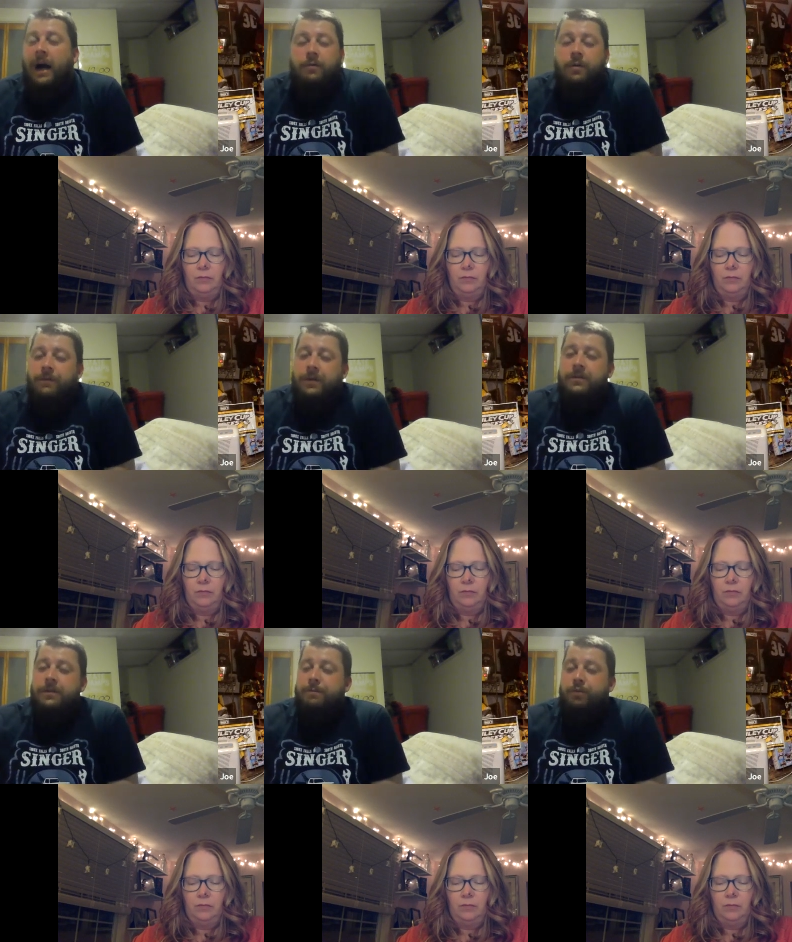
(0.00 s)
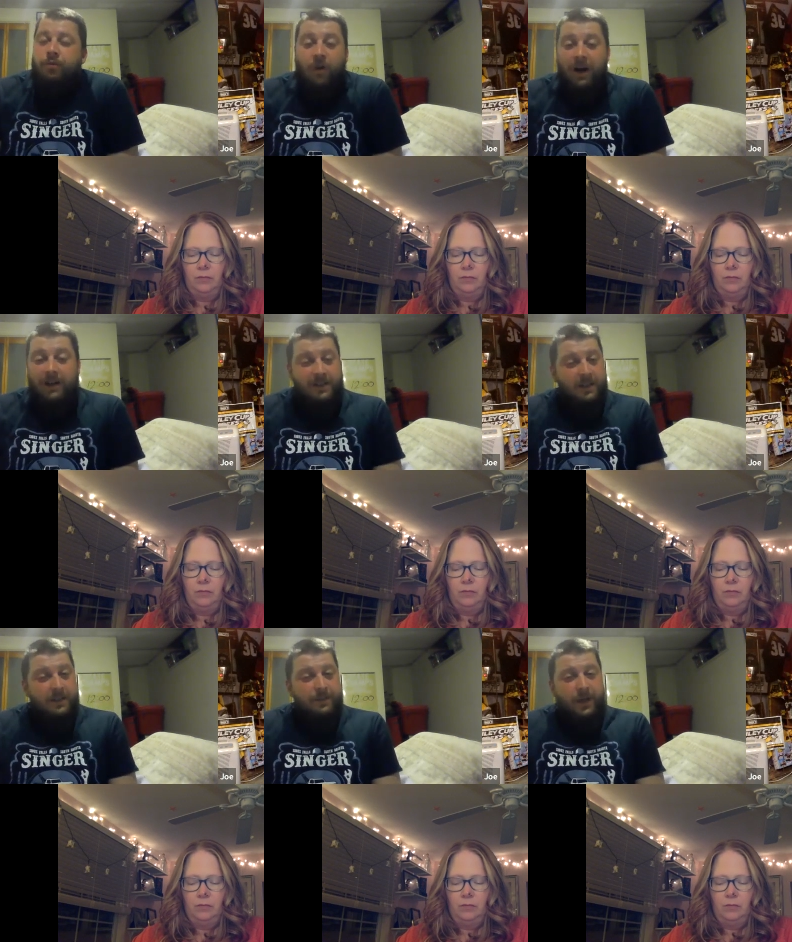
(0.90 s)
Speaker 1: don't know if there's a
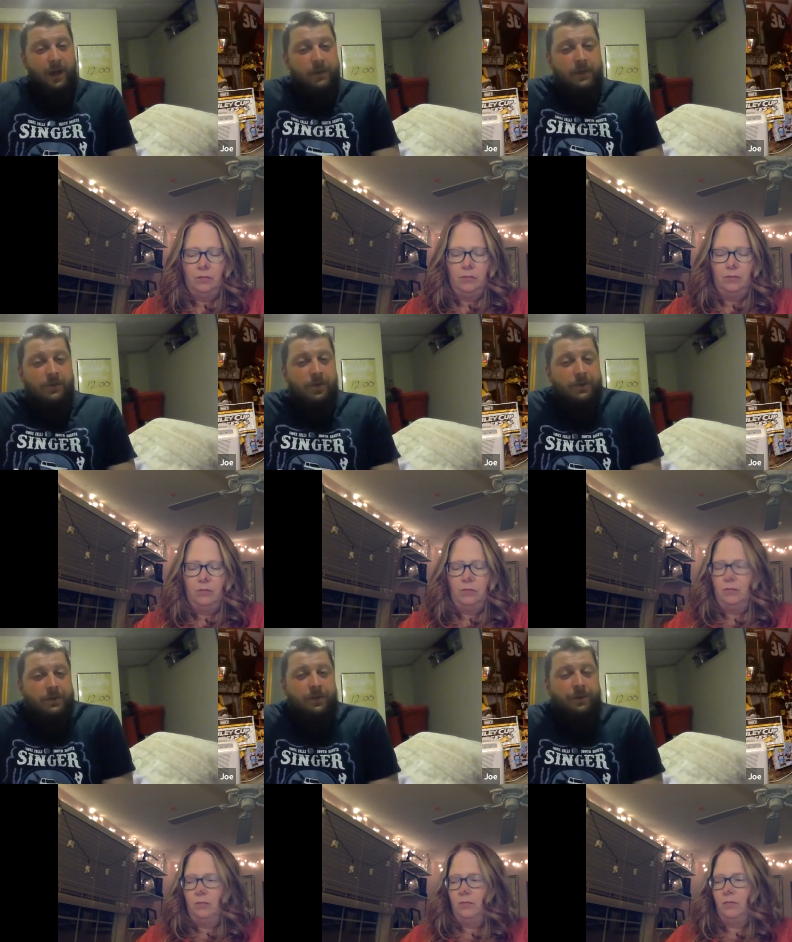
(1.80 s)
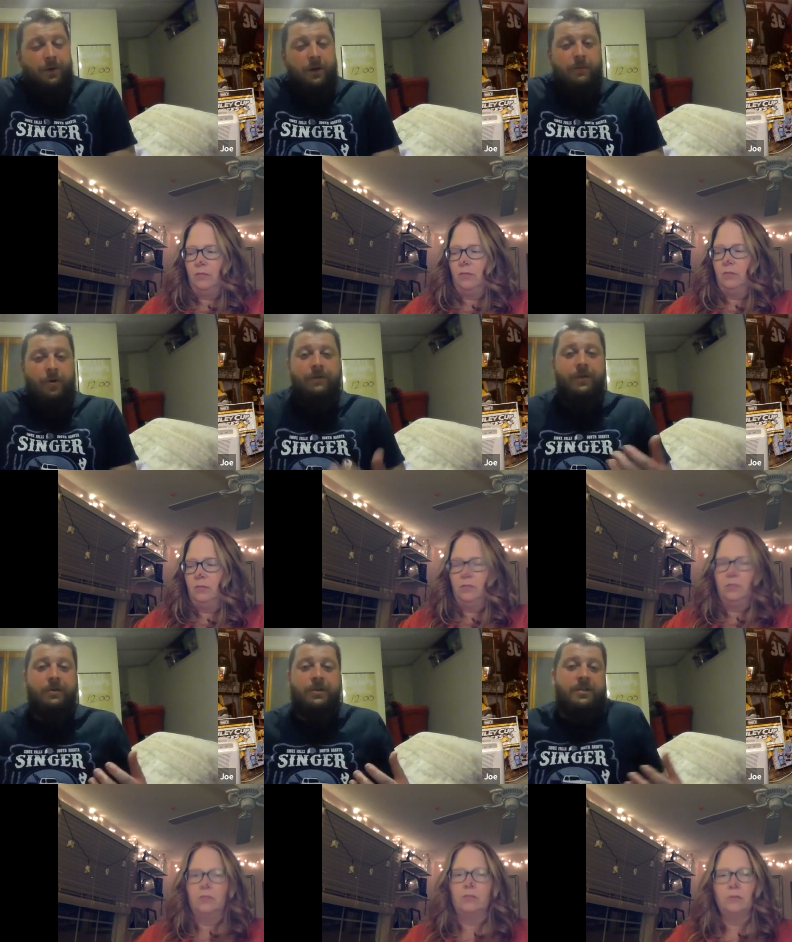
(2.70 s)
process to becoming the Sorcerer Supreme, or
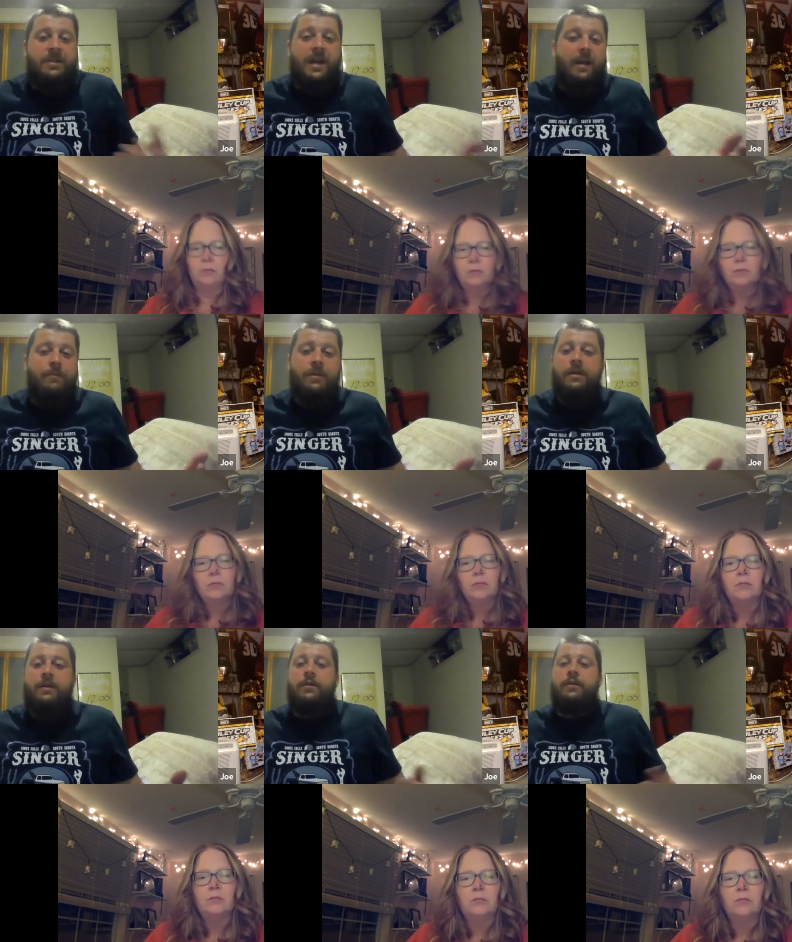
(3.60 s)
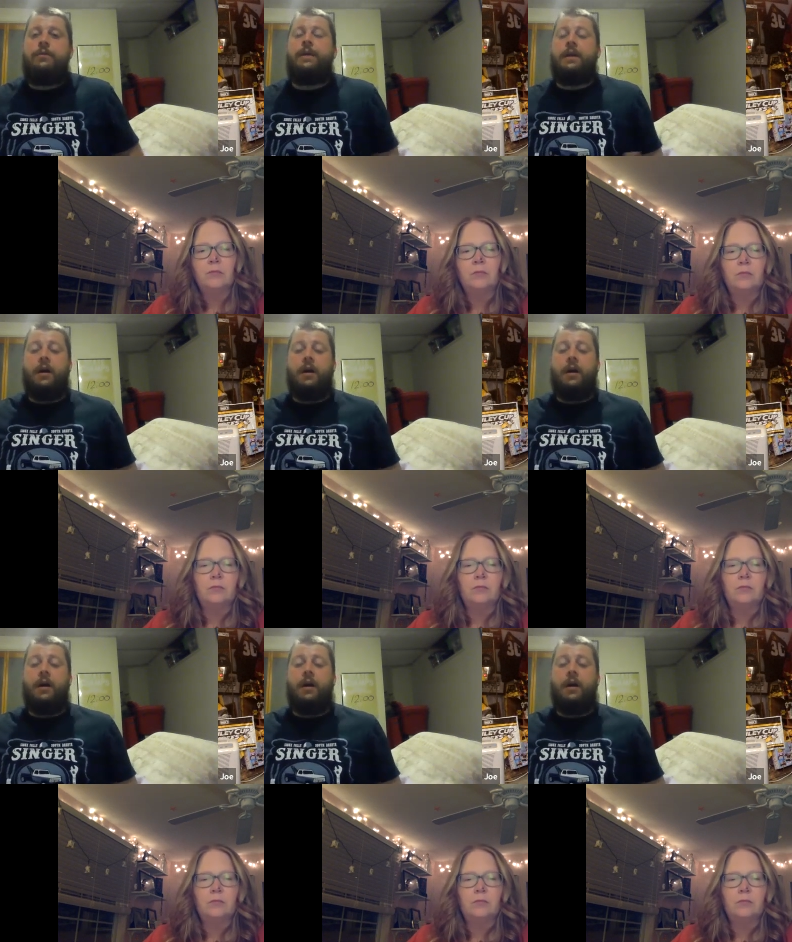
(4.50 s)
if you're just named it, or you